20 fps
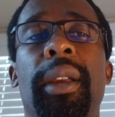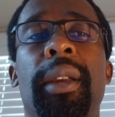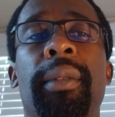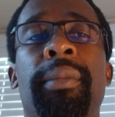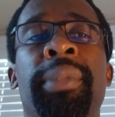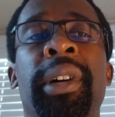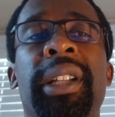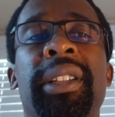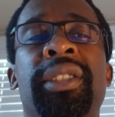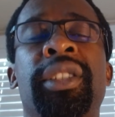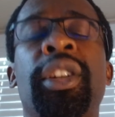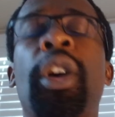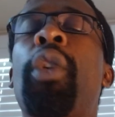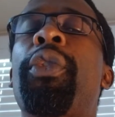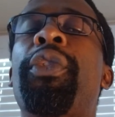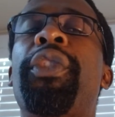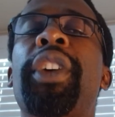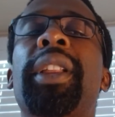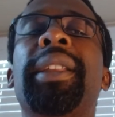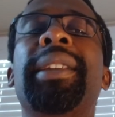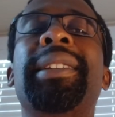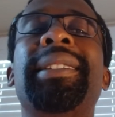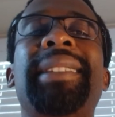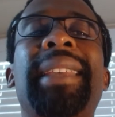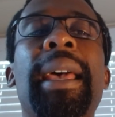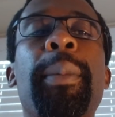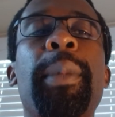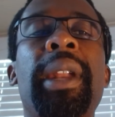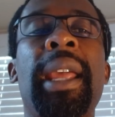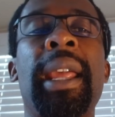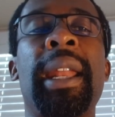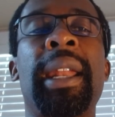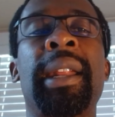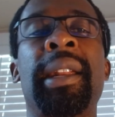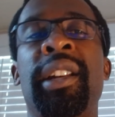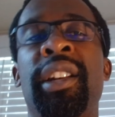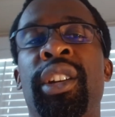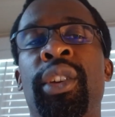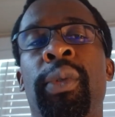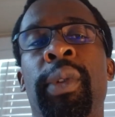But don't feel intimidated
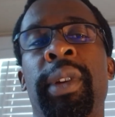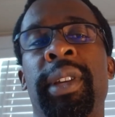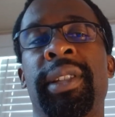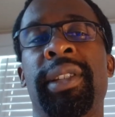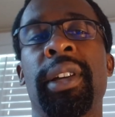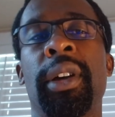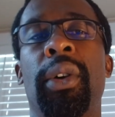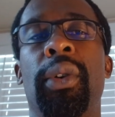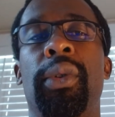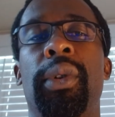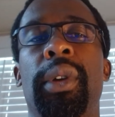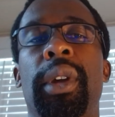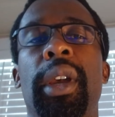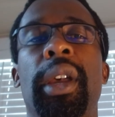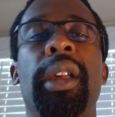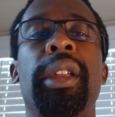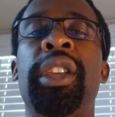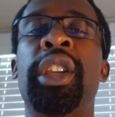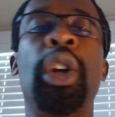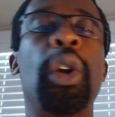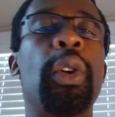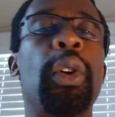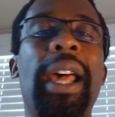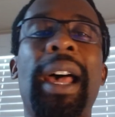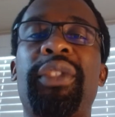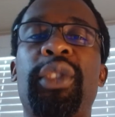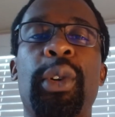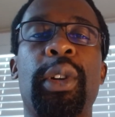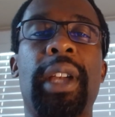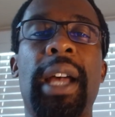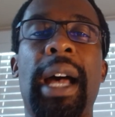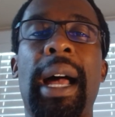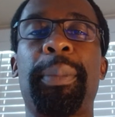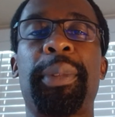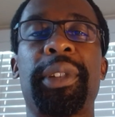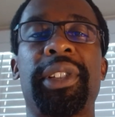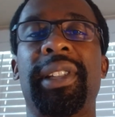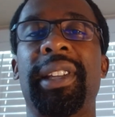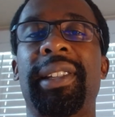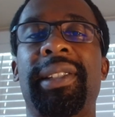in doing so. You don't have to
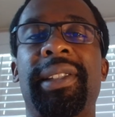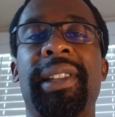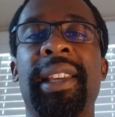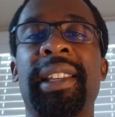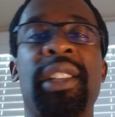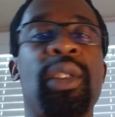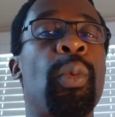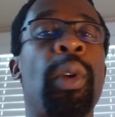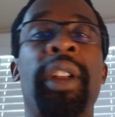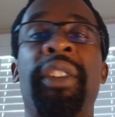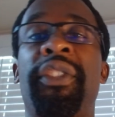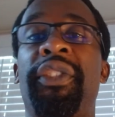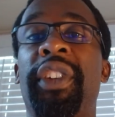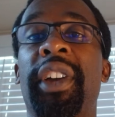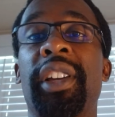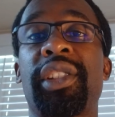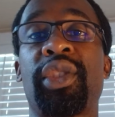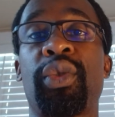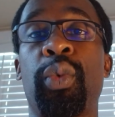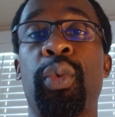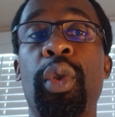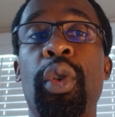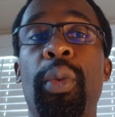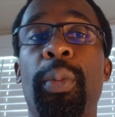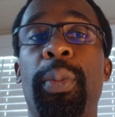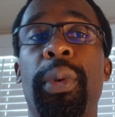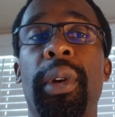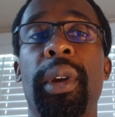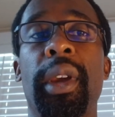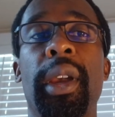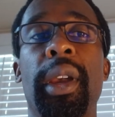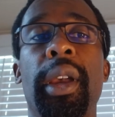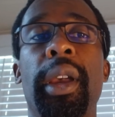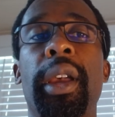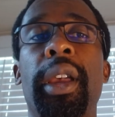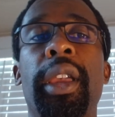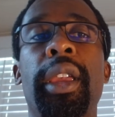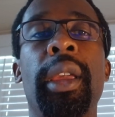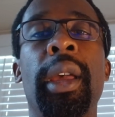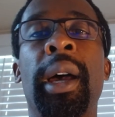accomplish these things in one fell swoop.
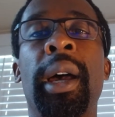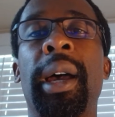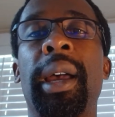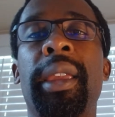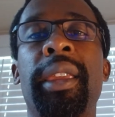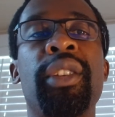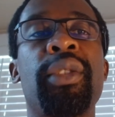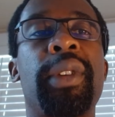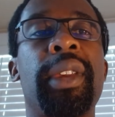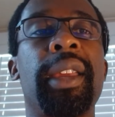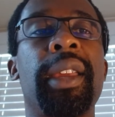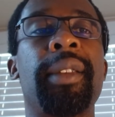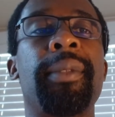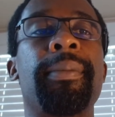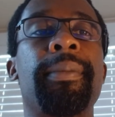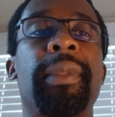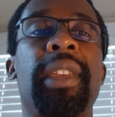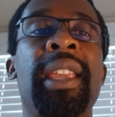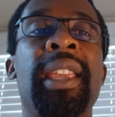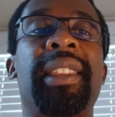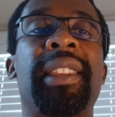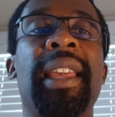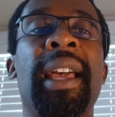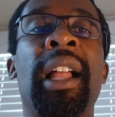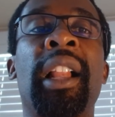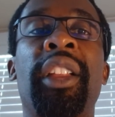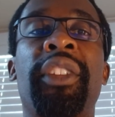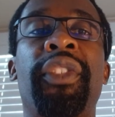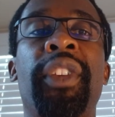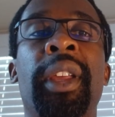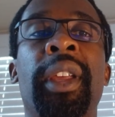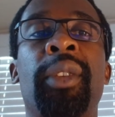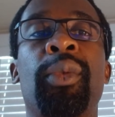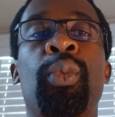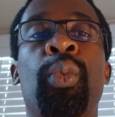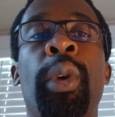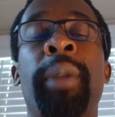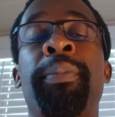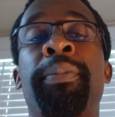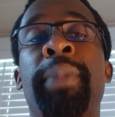You can eat the elephant
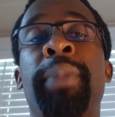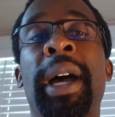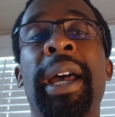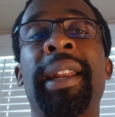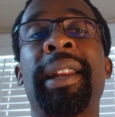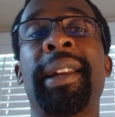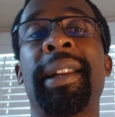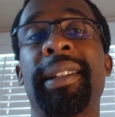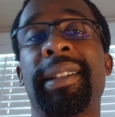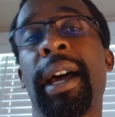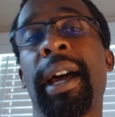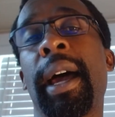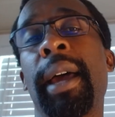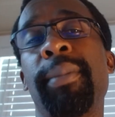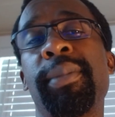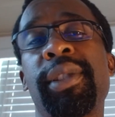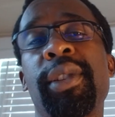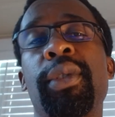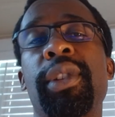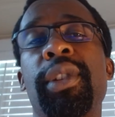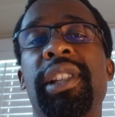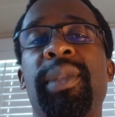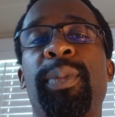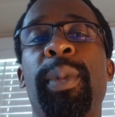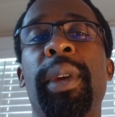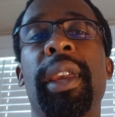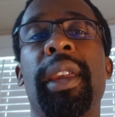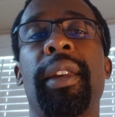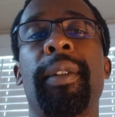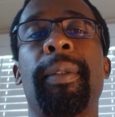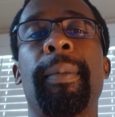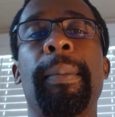one bite at a time, so to speak.